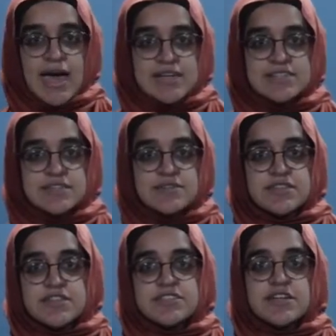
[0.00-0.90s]
And
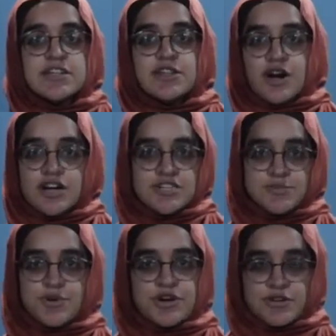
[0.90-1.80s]
there is a lot
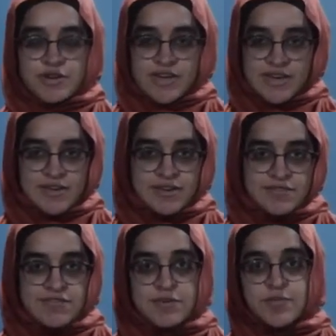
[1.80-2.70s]
more cooking
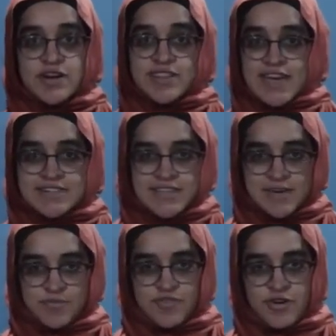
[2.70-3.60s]
from where that
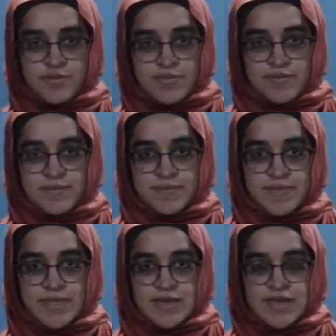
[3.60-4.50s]
came from.
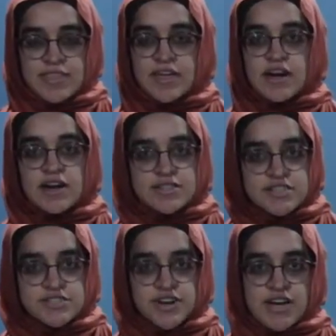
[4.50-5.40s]
There are
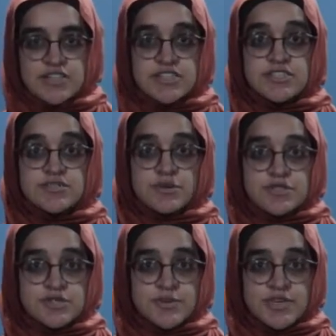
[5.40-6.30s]
other strategies
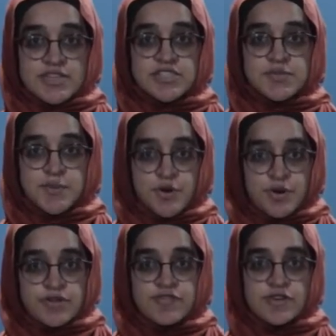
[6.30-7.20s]
also being
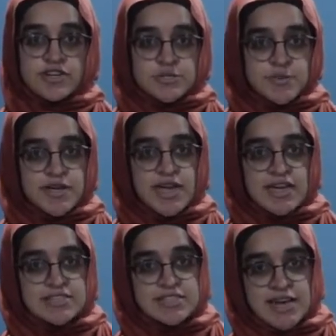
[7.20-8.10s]
explored for
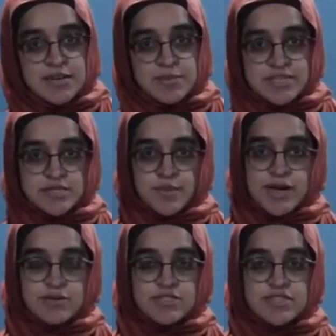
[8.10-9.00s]
CRISPR-Cas9 based
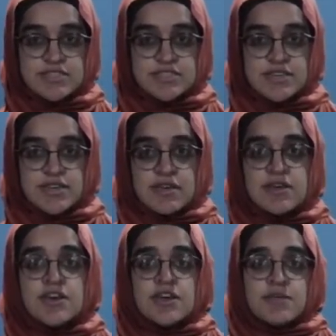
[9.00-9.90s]
biosensing,
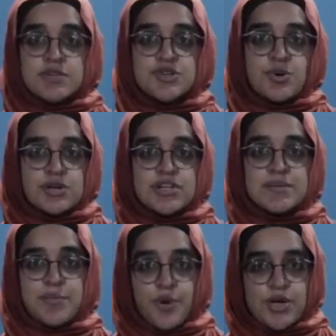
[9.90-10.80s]
which only
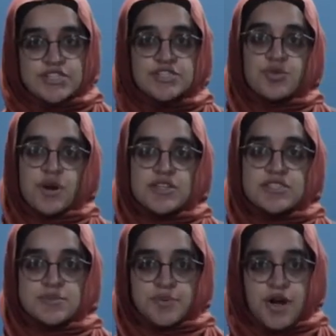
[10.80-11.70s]
point
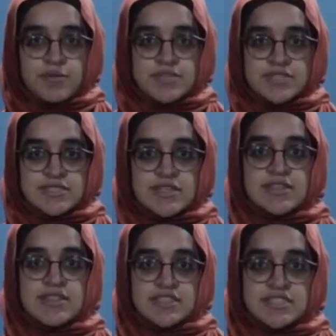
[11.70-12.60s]
towards the promise
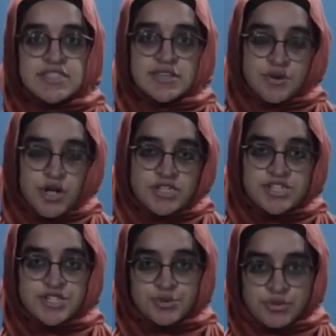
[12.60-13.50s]
that this
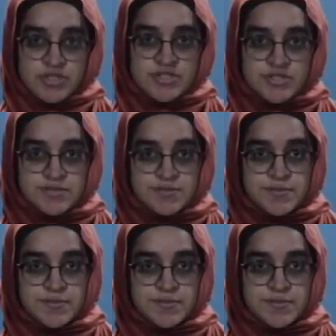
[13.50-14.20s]
technology holds.